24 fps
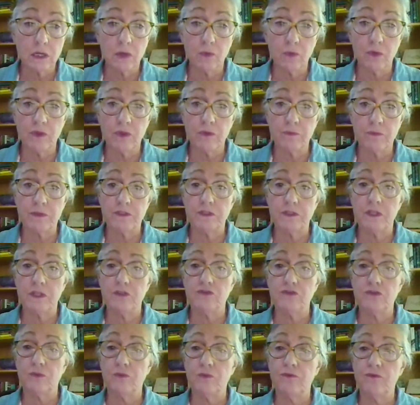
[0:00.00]
with a
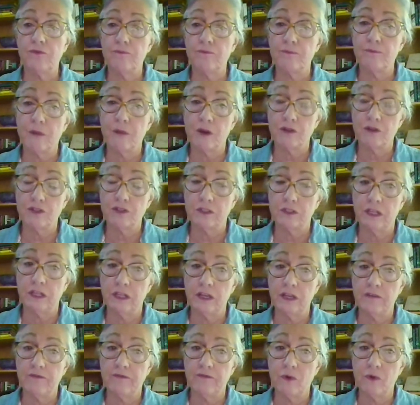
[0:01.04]
potential Martian
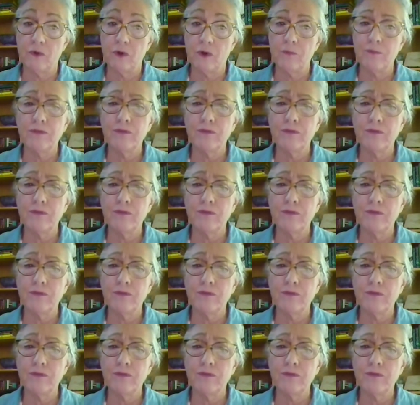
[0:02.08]
life form